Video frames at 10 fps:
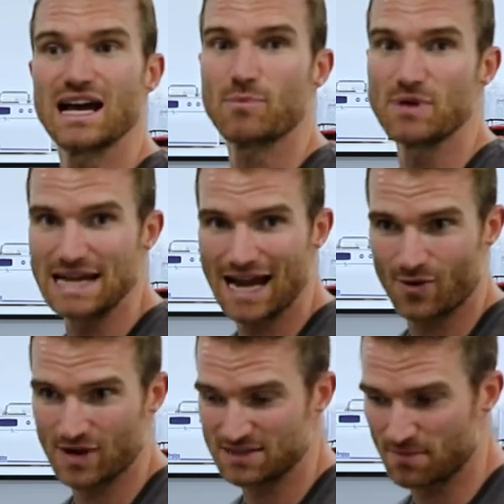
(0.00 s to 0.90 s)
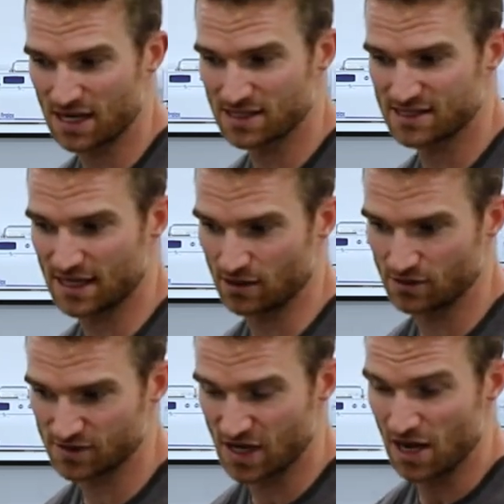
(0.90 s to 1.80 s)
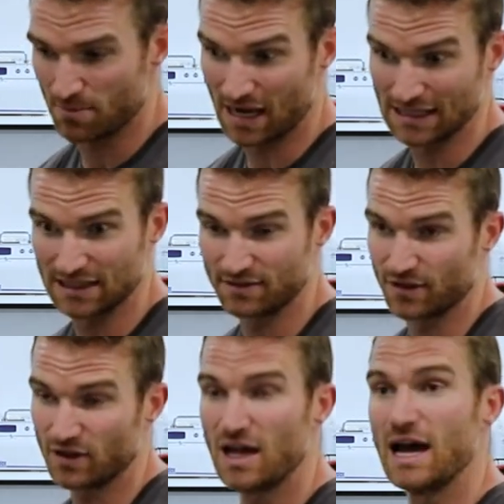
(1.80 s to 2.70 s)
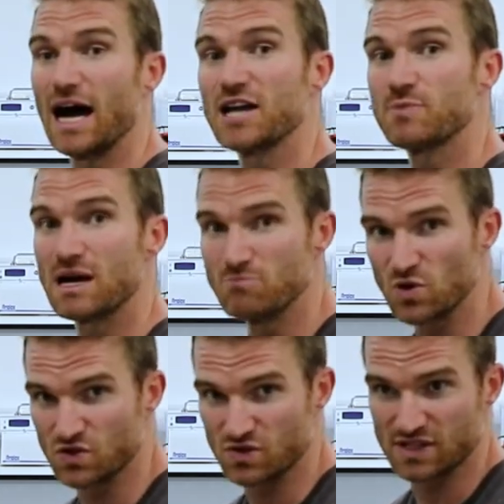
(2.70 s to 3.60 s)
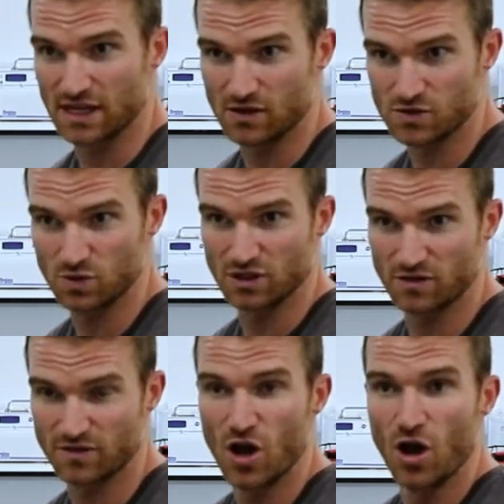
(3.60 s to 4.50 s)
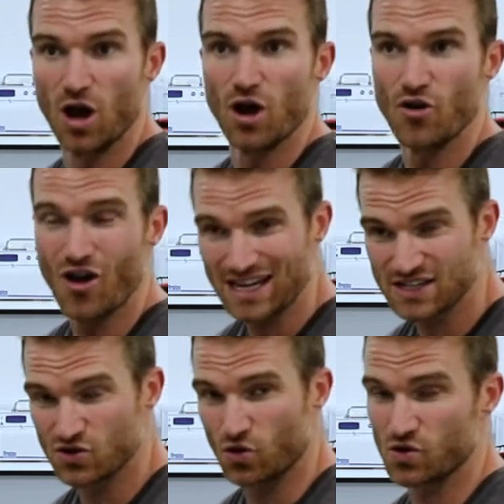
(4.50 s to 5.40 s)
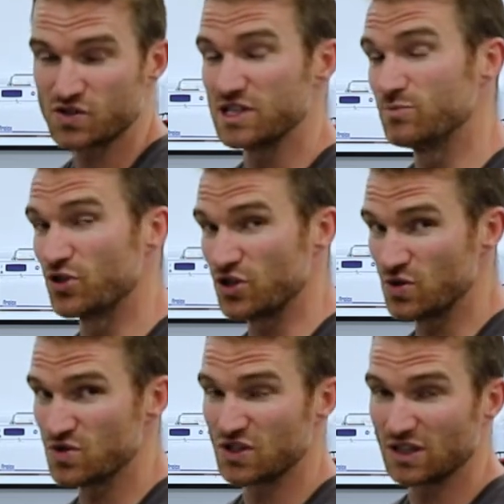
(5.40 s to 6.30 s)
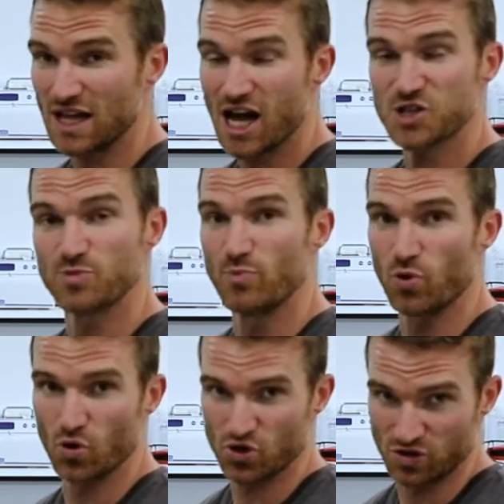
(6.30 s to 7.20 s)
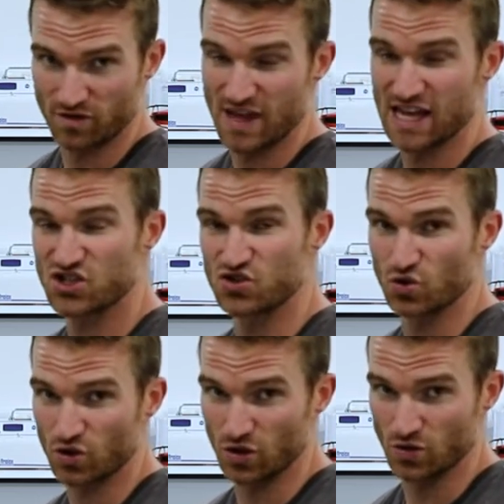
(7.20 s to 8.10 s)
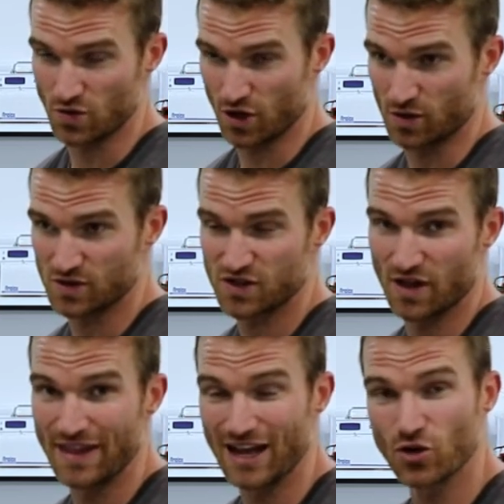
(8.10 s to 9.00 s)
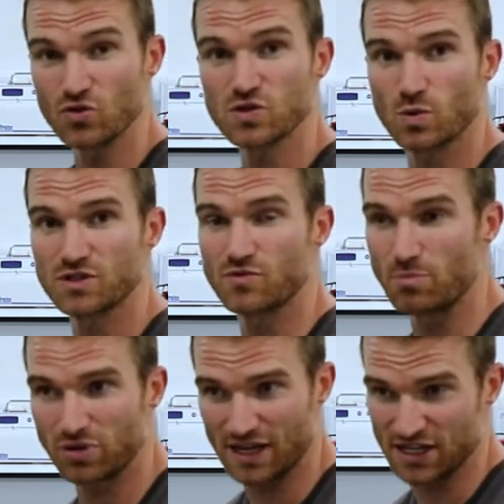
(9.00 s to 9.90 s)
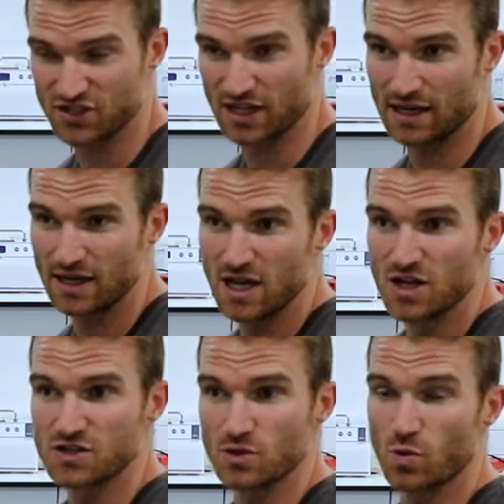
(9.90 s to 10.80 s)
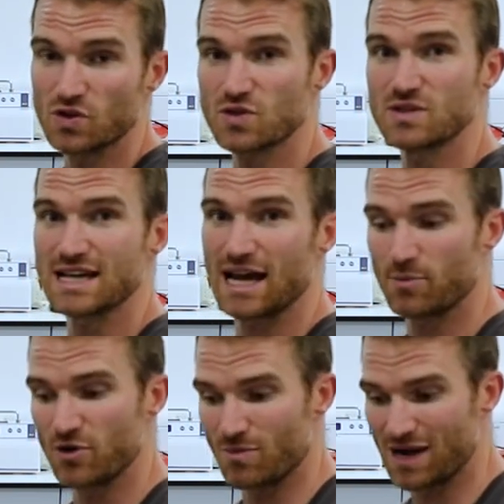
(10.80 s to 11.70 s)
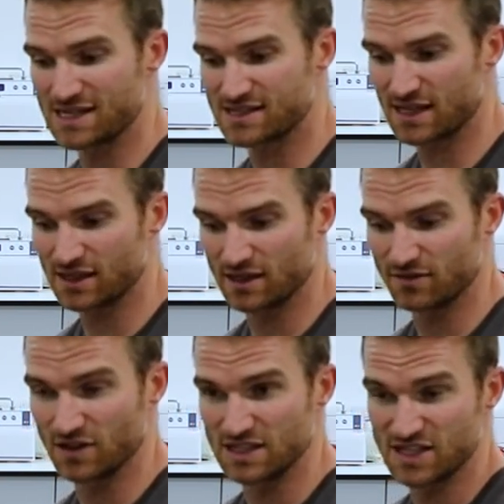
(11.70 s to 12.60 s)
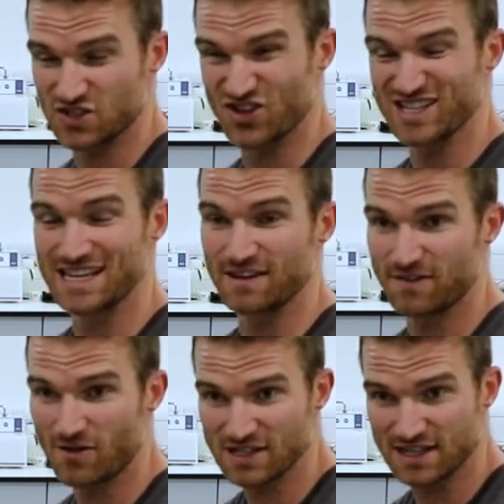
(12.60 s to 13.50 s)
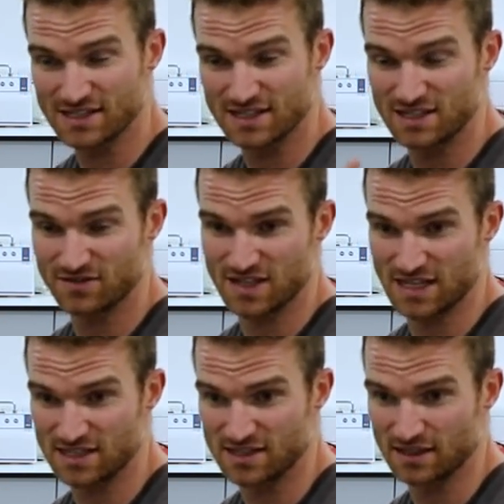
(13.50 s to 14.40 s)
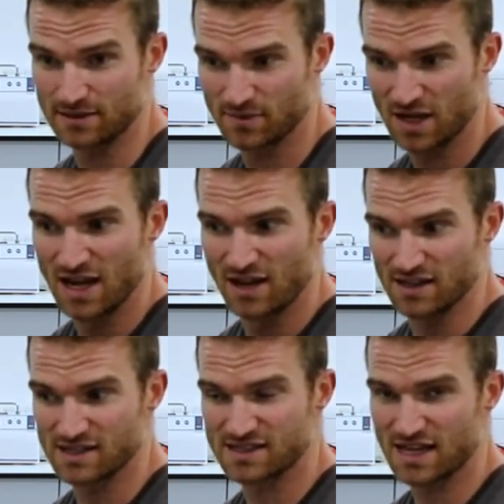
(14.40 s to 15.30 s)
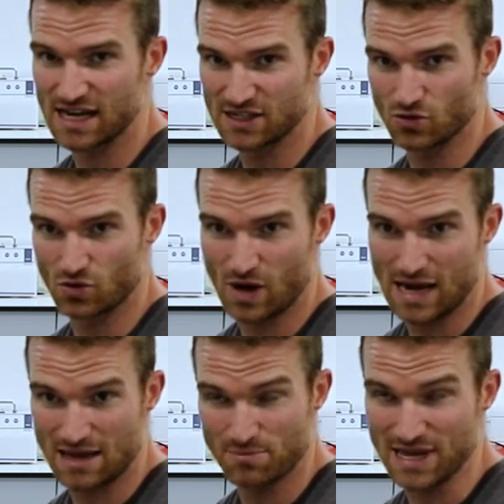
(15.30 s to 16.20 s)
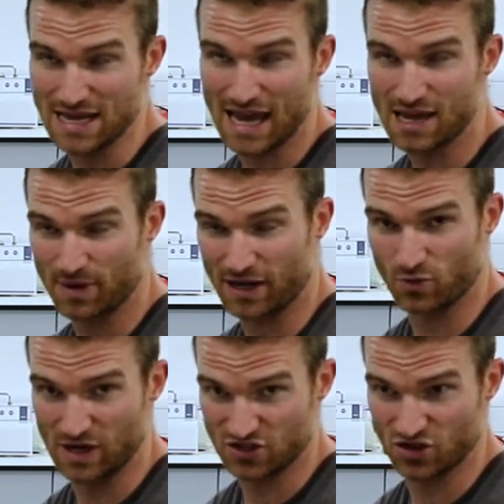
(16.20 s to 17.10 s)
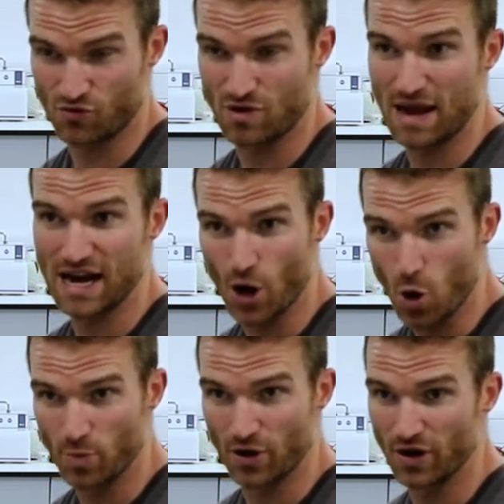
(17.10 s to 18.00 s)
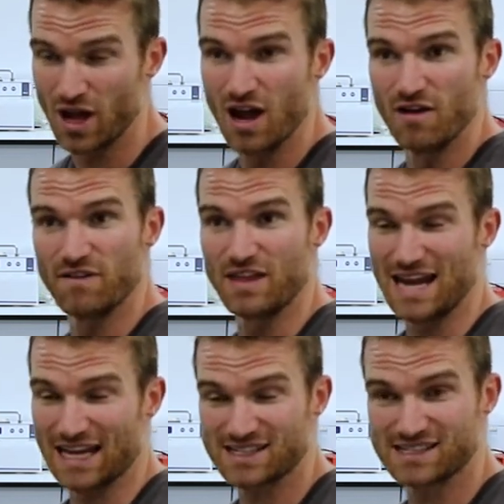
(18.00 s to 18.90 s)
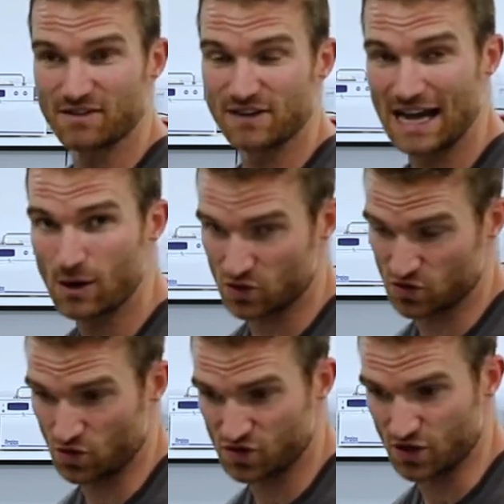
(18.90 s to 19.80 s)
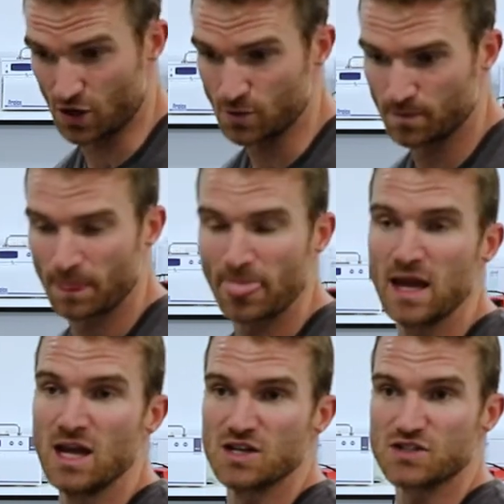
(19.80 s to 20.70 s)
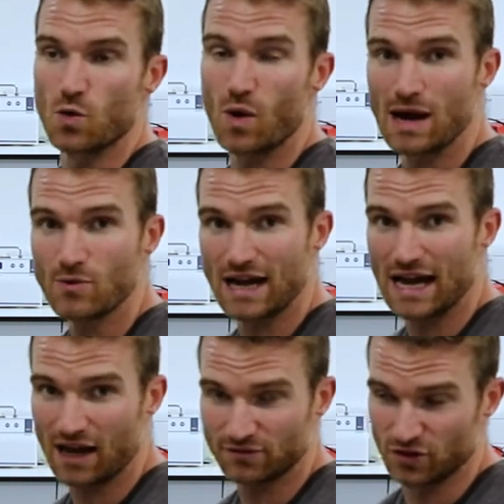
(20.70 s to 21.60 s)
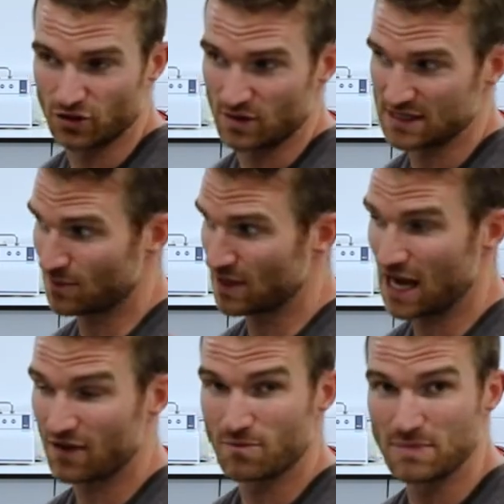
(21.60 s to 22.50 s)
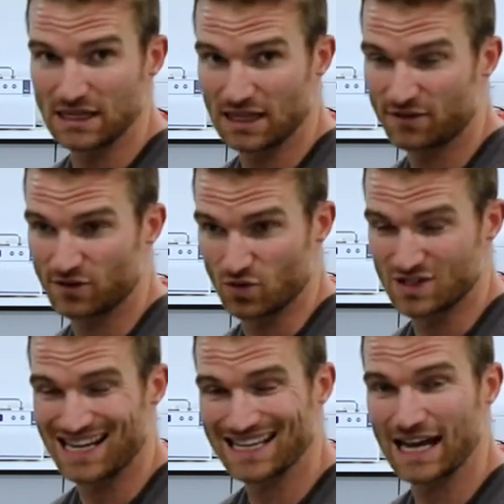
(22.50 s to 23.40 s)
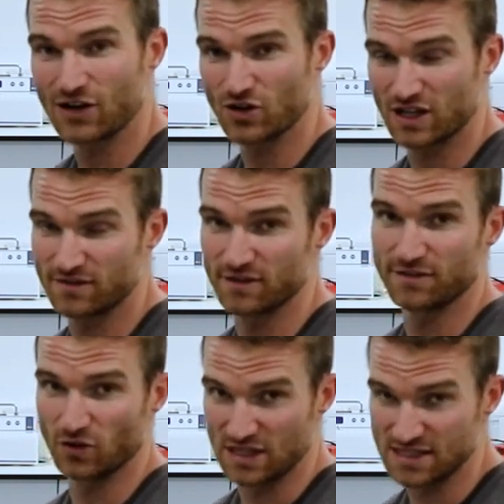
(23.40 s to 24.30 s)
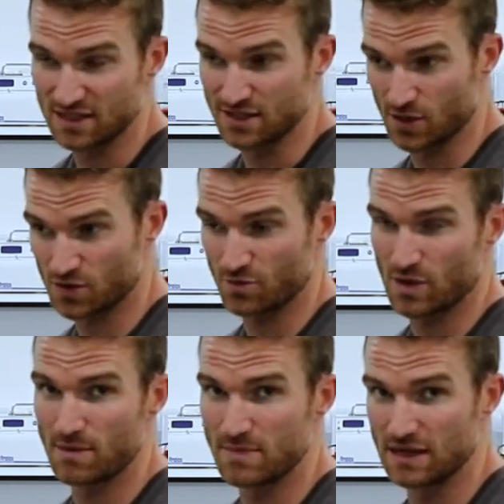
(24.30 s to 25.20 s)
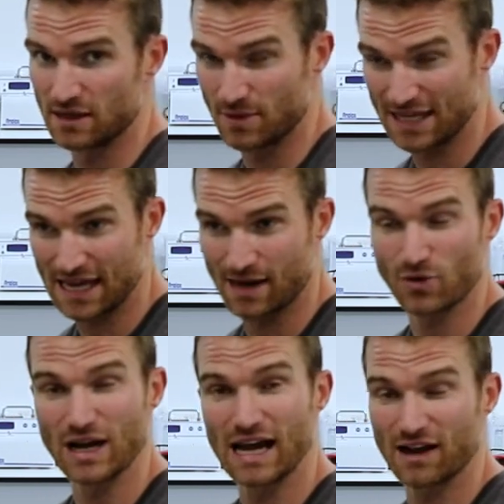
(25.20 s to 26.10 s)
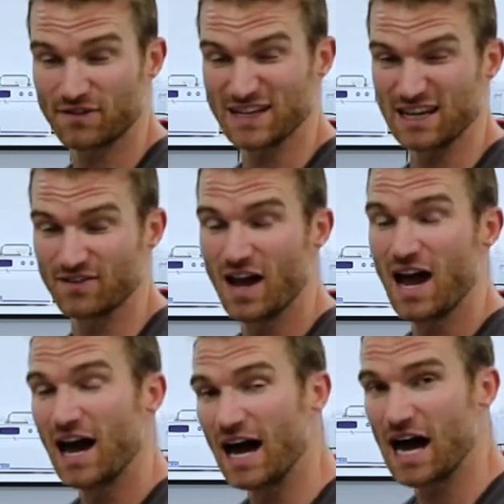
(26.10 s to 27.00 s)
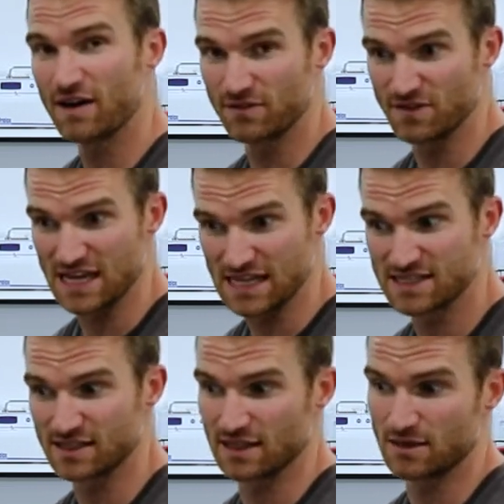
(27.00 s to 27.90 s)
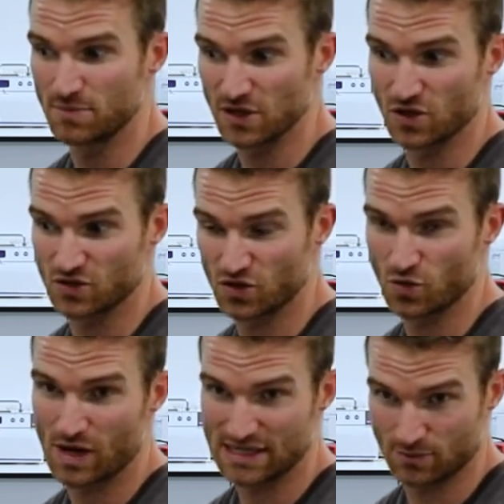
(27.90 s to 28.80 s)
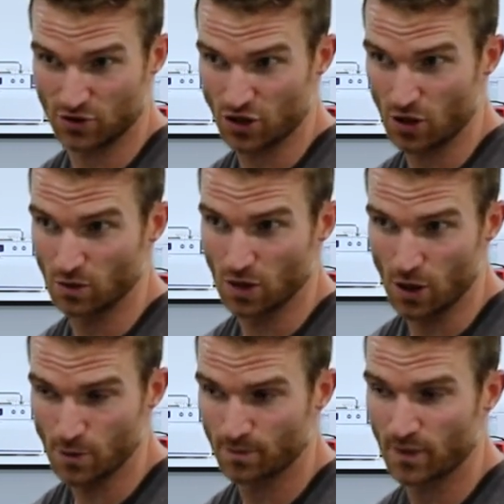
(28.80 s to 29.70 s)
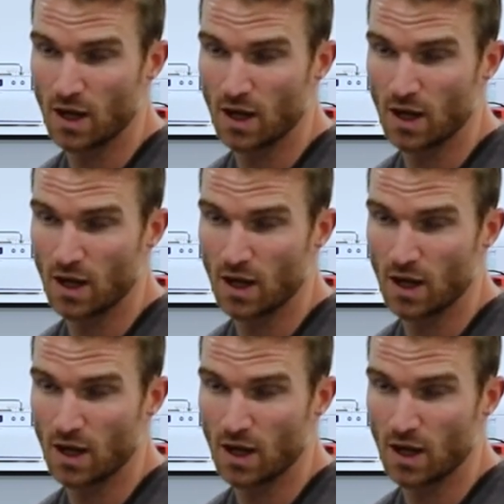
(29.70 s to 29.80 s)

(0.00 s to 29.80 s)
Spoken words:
happen now is my cells, my liver, and my muscle cells will have not exhausted, but used a large proportion of their stored glucose, and they're going to want to replenish that. So what's going to happen at my cell level is it's going to stay very sensitive to the insulin. This side door AMPK pathway is going to remain open for the next 7 hours or so. So what I'm going to have to do is I'm going to have a meal afterwards. I cannot give the full insulin dose for my meal. And again, I'm going to have to give half of the insulin because otherwise I'm going to go low.